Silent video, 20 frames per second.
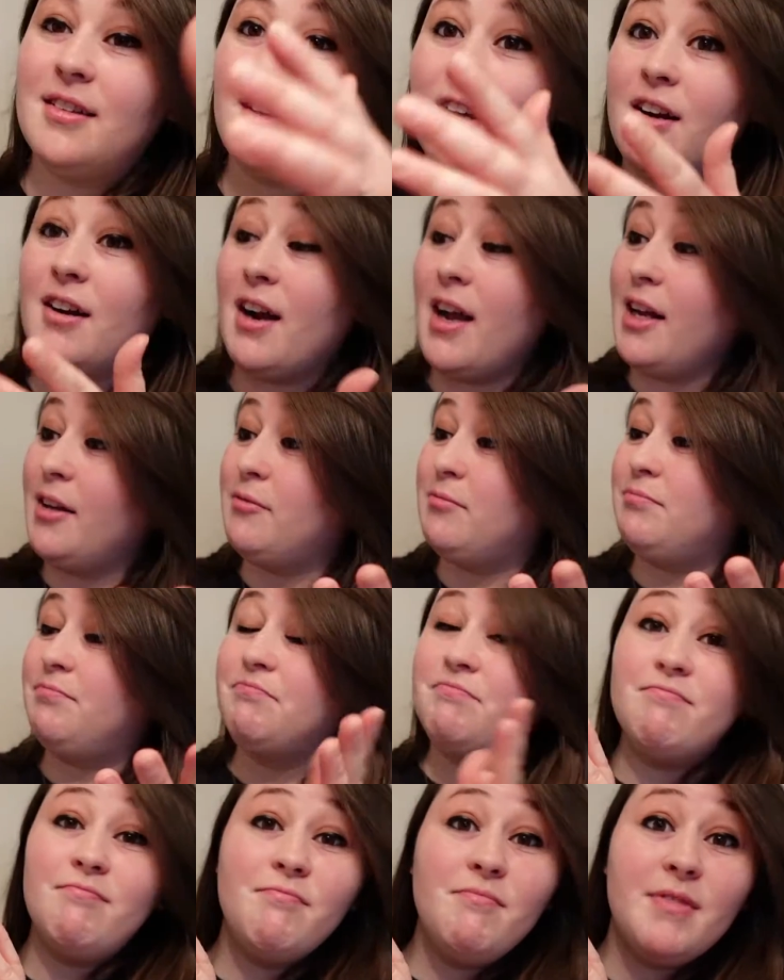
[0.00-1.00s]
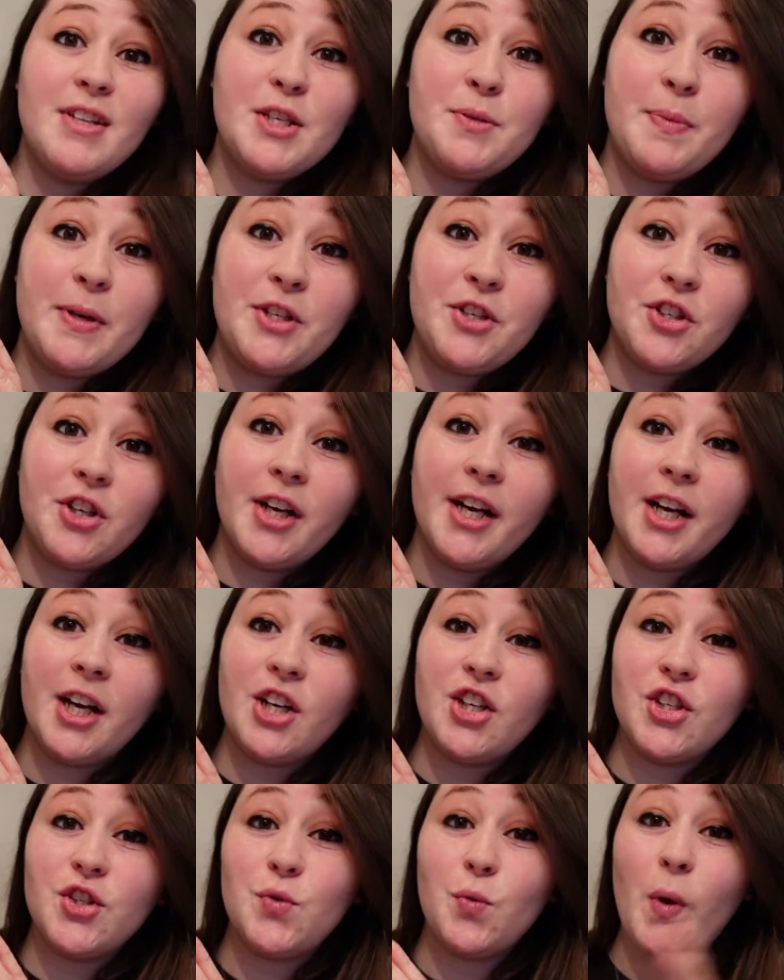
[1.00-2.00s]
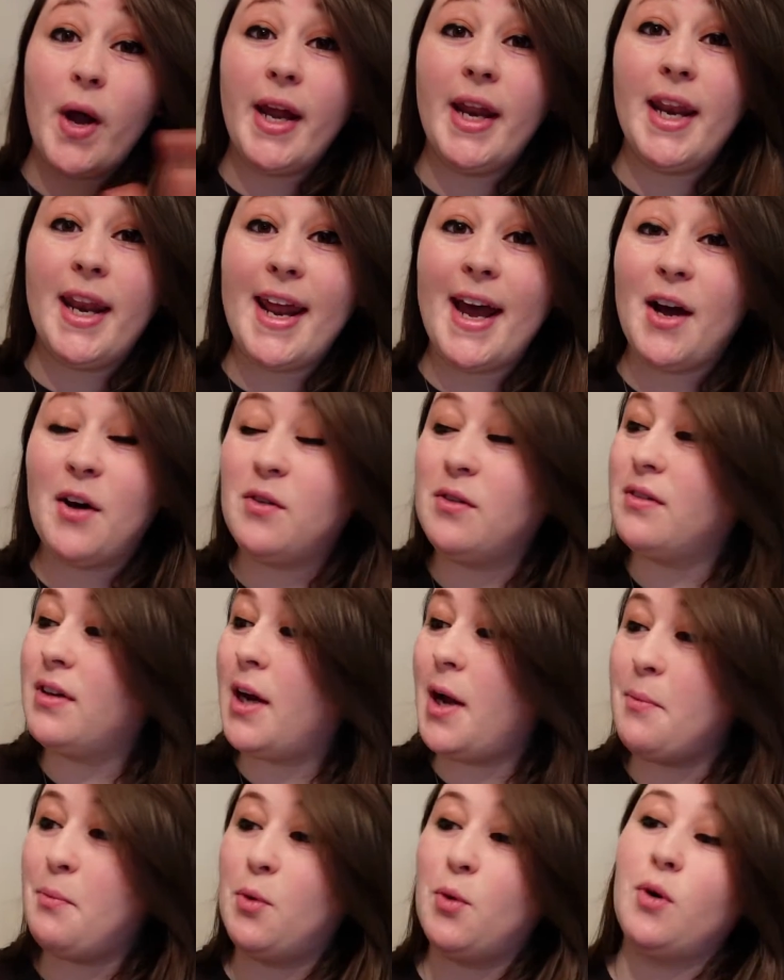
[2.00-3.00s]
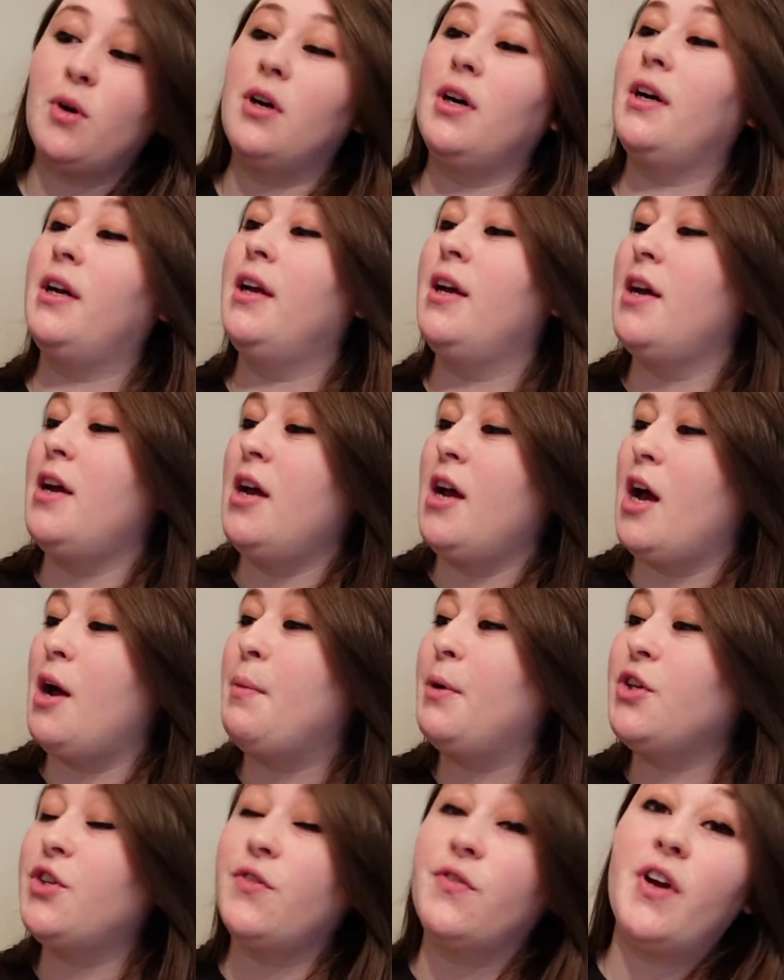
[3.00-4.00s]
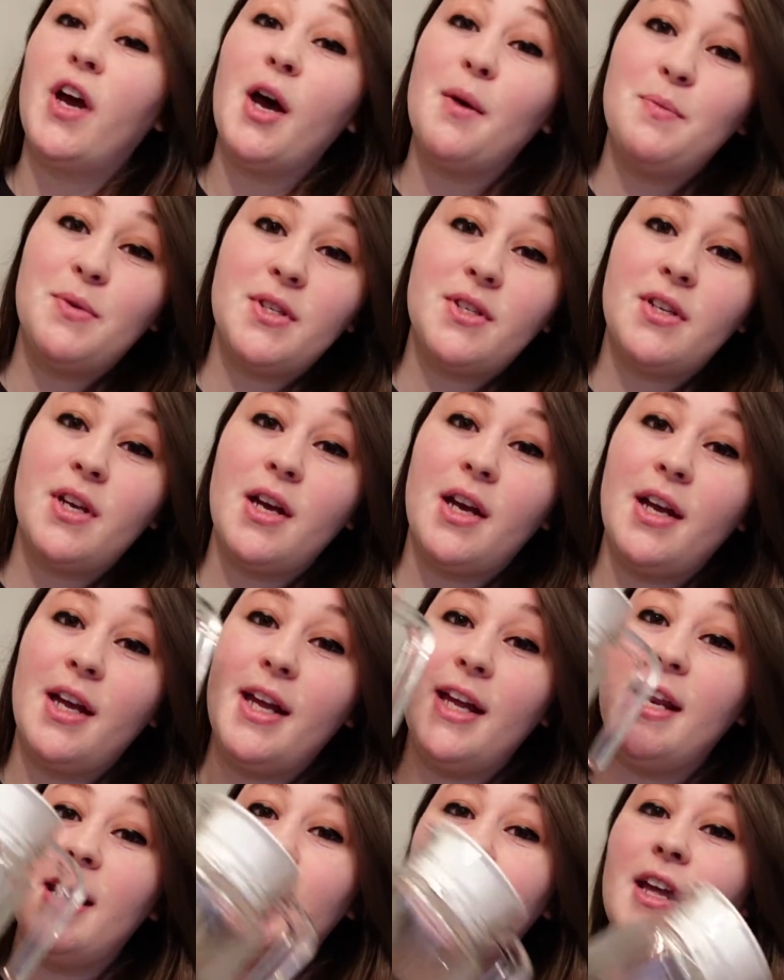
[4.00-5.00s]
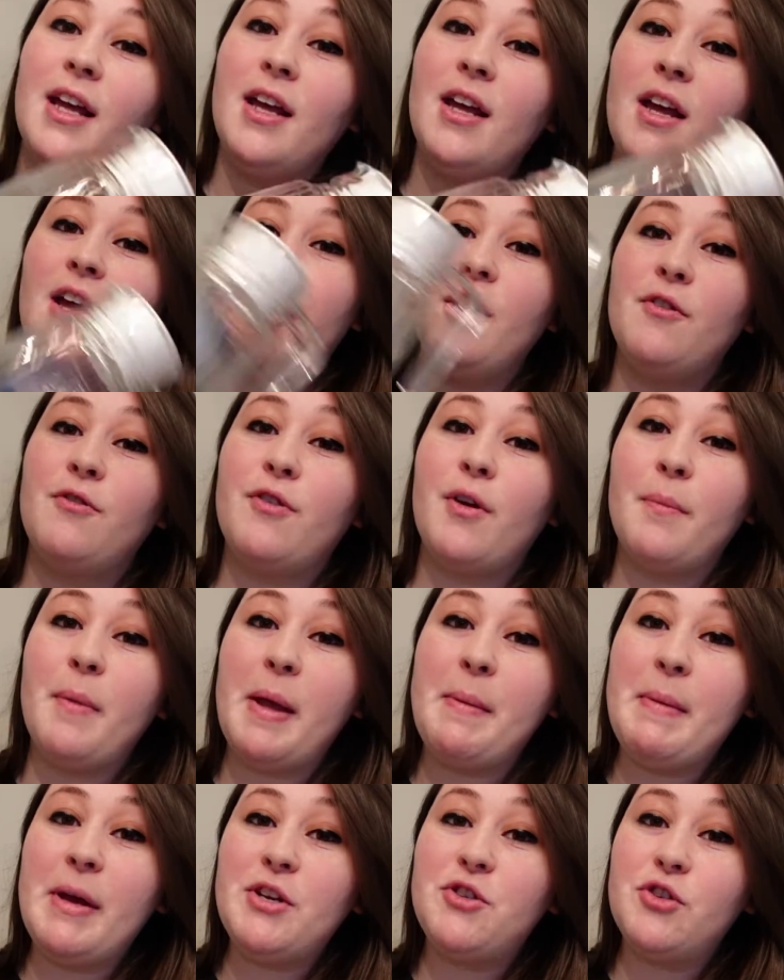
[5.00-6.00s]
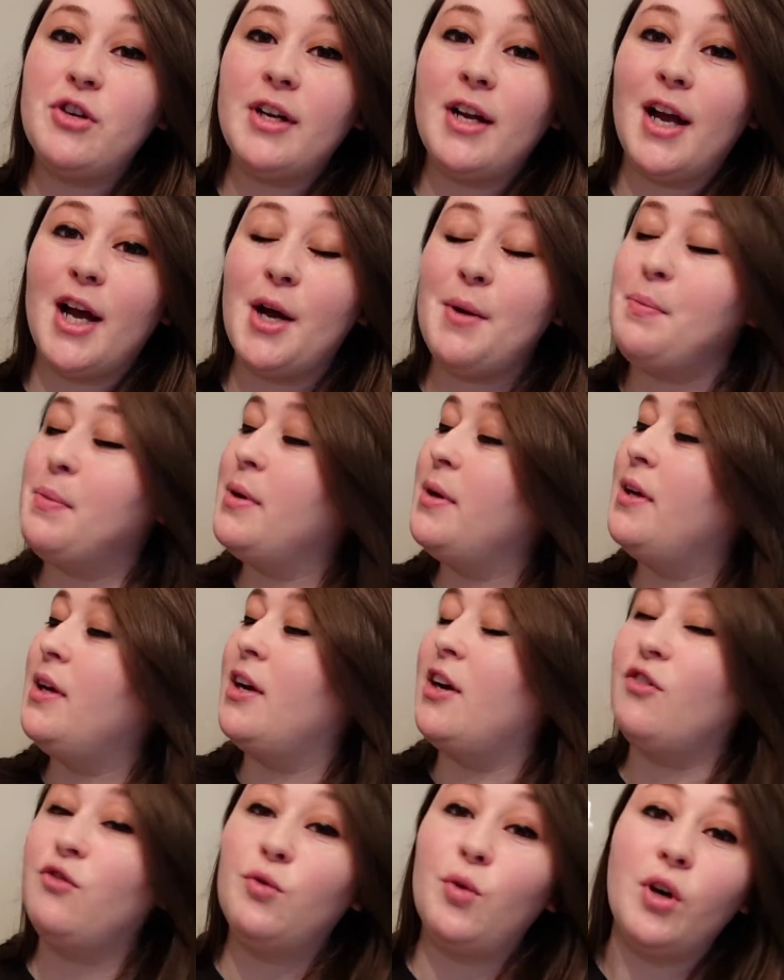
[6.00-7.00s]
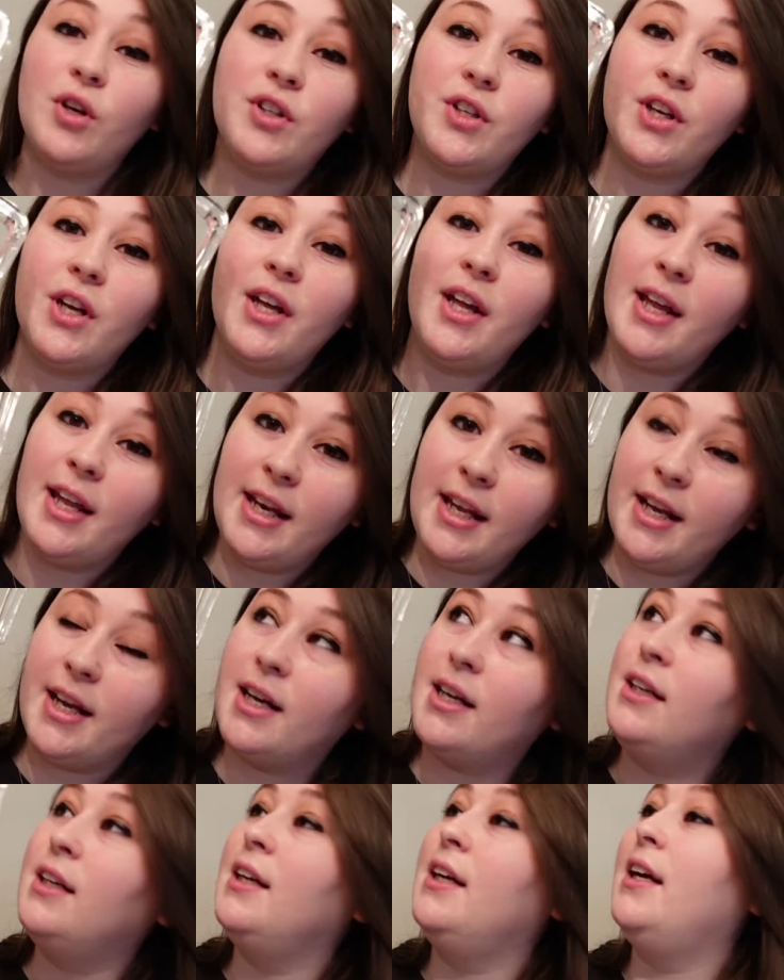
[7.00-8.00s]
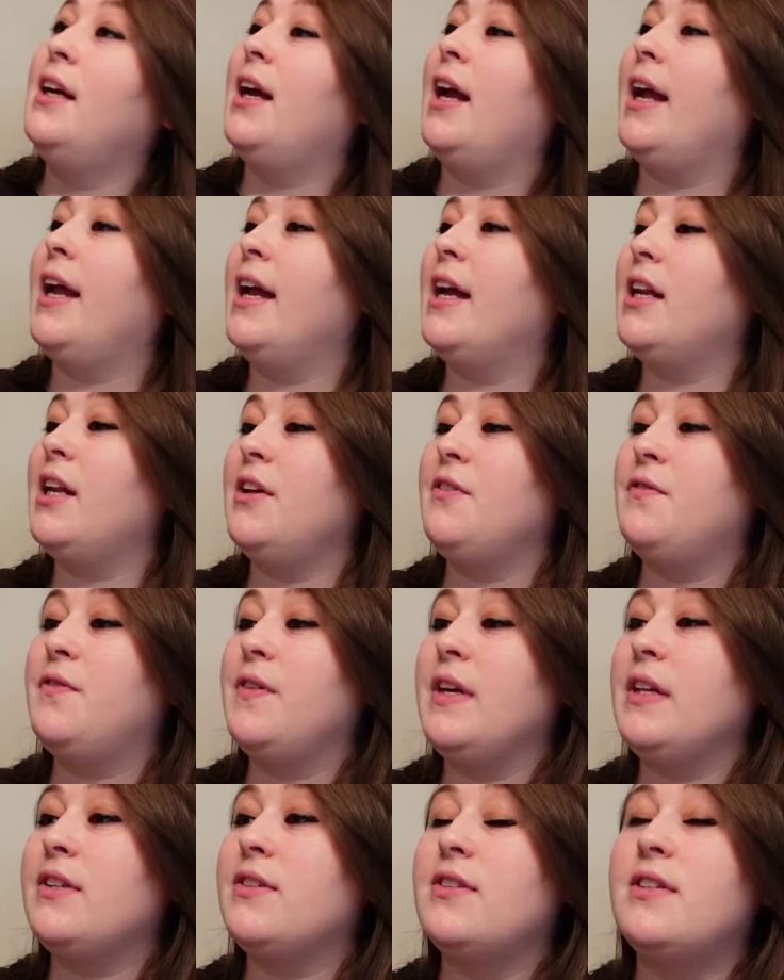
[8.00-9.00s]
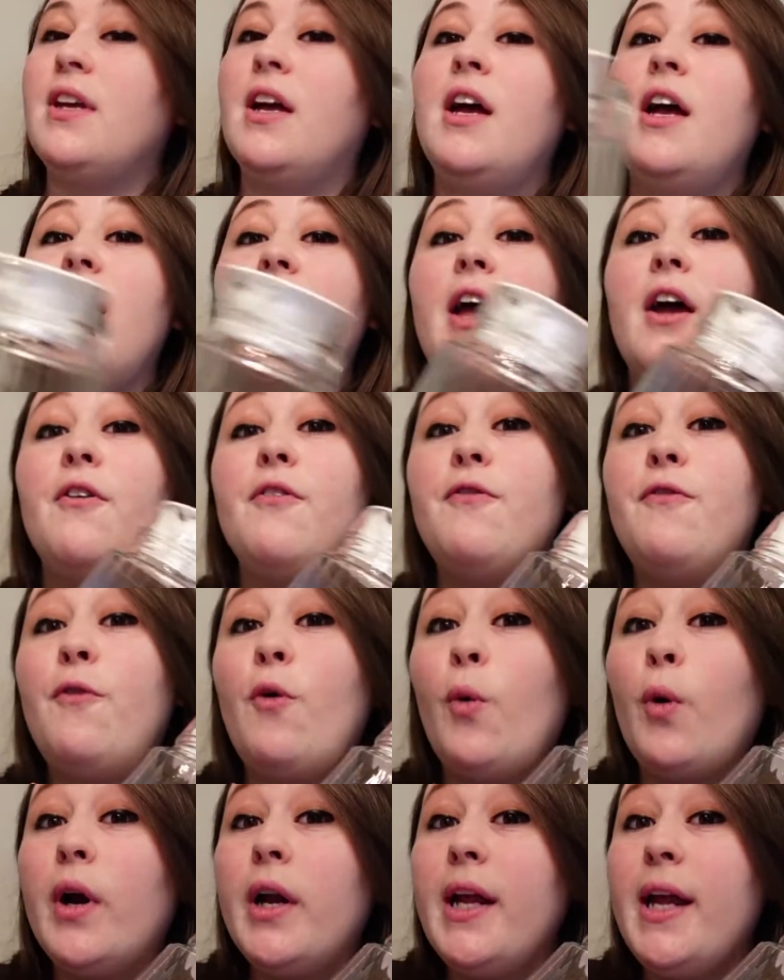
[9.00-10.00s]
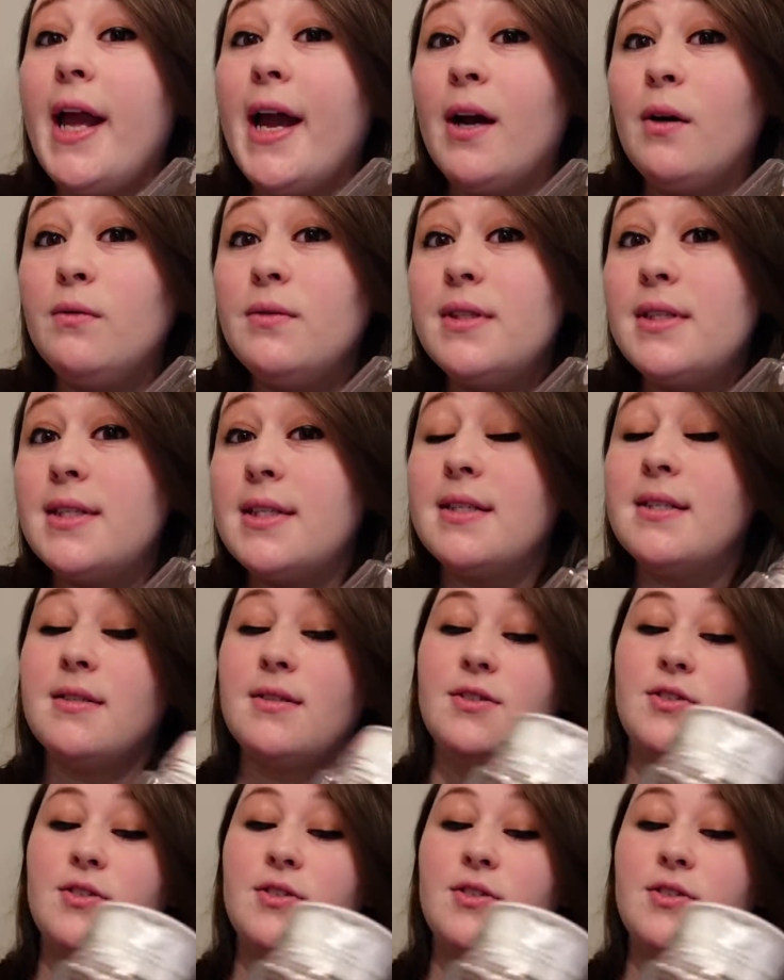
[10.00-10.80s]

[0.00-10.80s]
All right, this pitcher here, I just weighed it out. I poured a bunch of cups in from a measuring cup of water in here, and it fits 40 ounces.